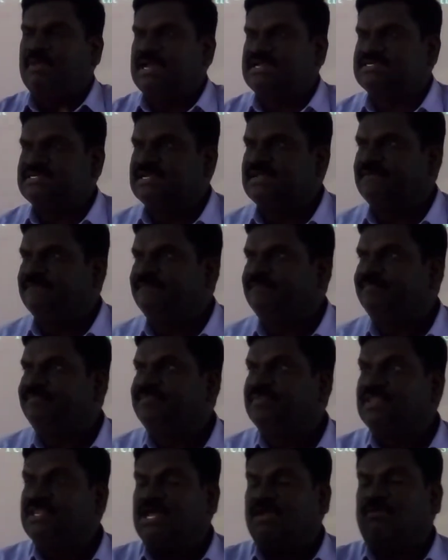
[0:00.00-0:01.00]
matching.
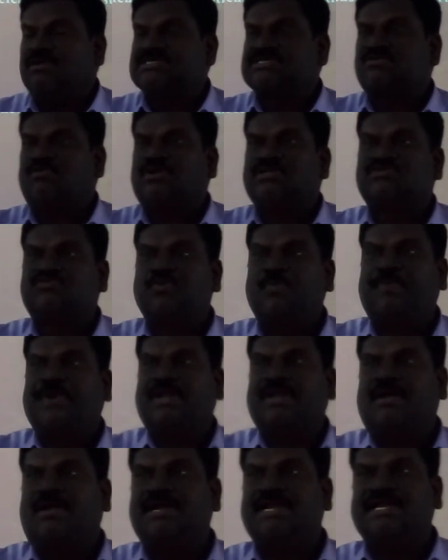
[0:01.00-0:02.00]
There was one
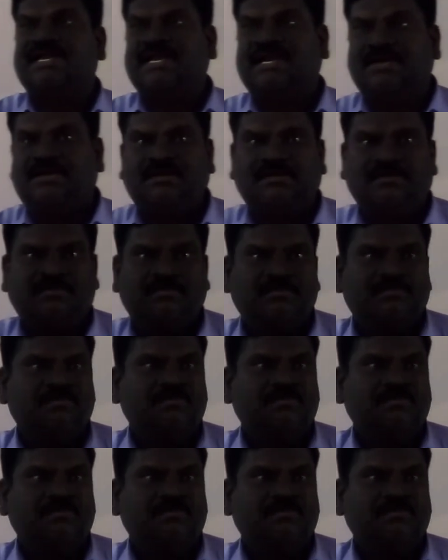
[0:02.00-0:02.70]
supercontinent.